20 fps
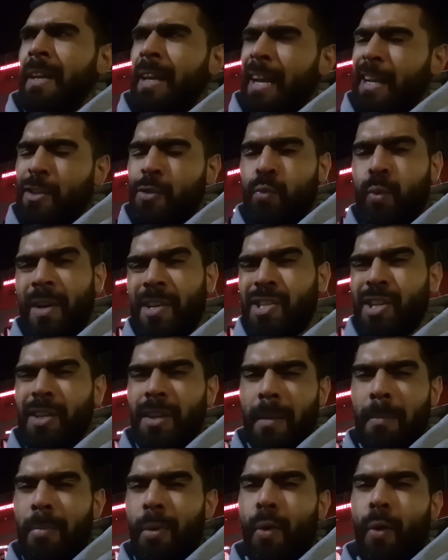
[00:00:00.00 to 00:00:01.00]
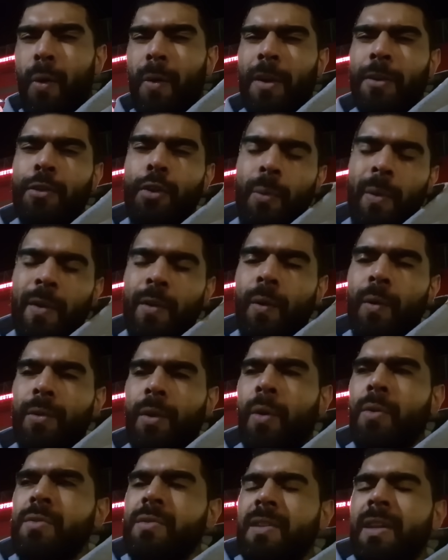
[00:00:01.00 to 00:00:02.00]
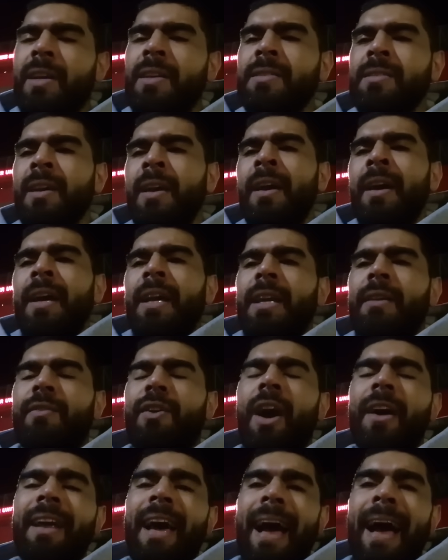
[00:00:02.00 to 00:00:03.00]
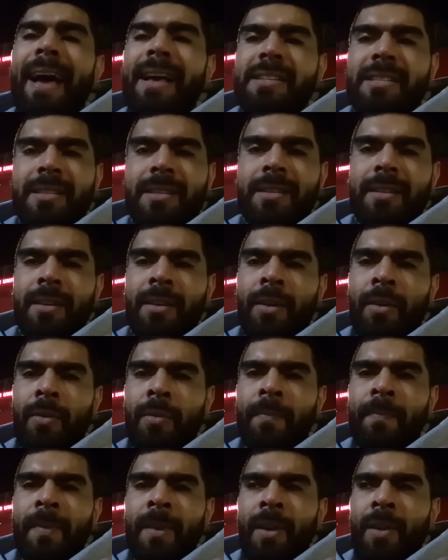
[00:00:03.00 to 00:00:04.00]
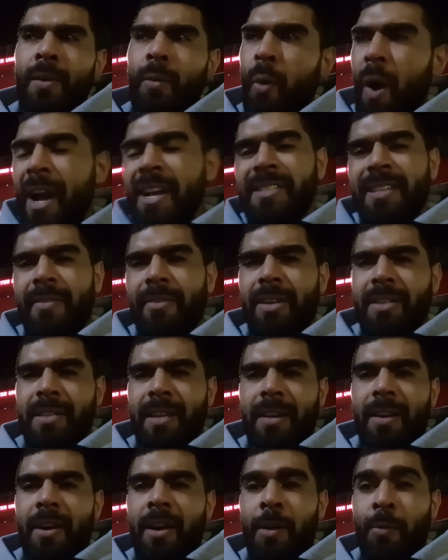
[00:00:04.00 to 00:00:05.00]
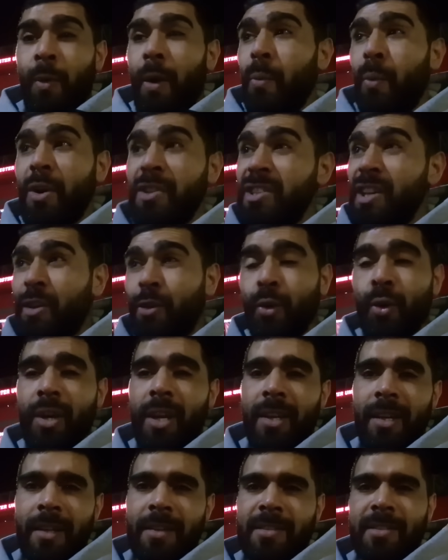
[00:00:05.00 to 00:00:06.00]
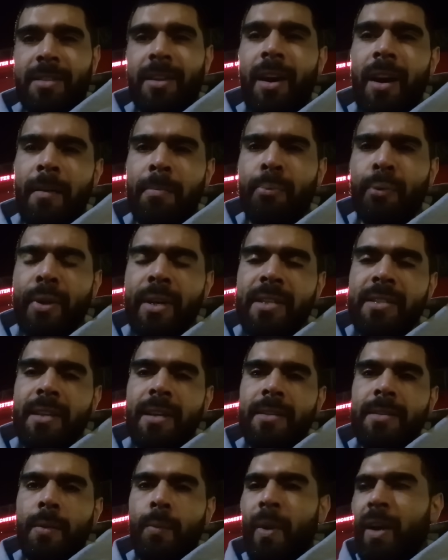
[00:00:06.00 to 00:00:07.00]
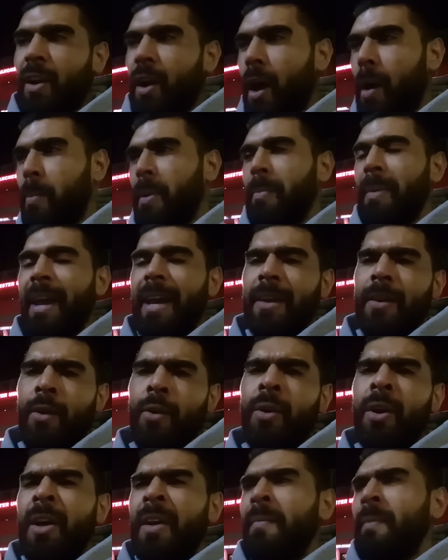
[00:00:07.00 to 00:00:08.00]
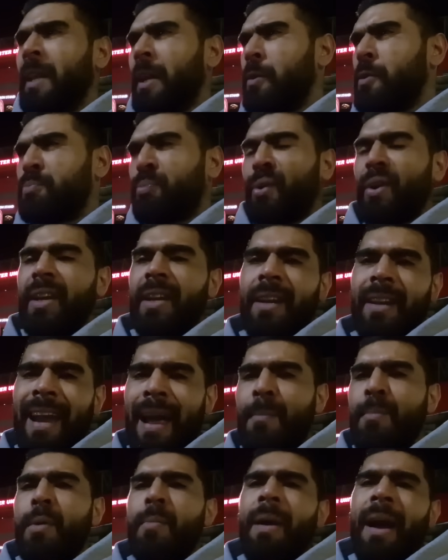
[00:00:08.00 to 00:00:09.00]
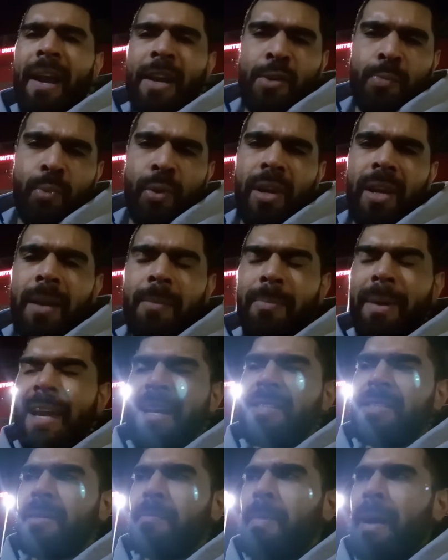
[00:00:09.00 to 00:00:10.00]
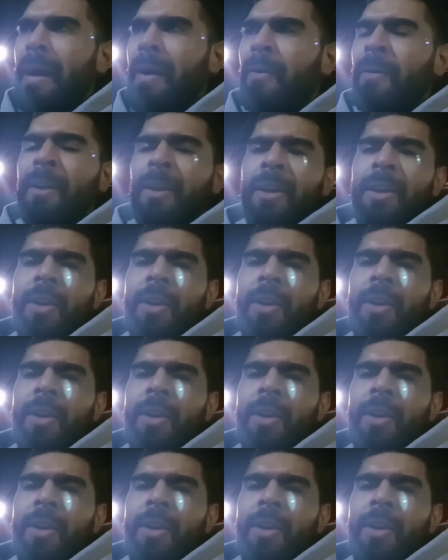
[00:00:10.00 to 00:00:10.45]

yeah, switching the ball and doing all those things, you've got to ask, you know, what is Erik ten Hag? What was he cooking at the start of pre-season when Kobbie Mainoo, he was bringing in Amrabat, he was bringing in Mason Mount,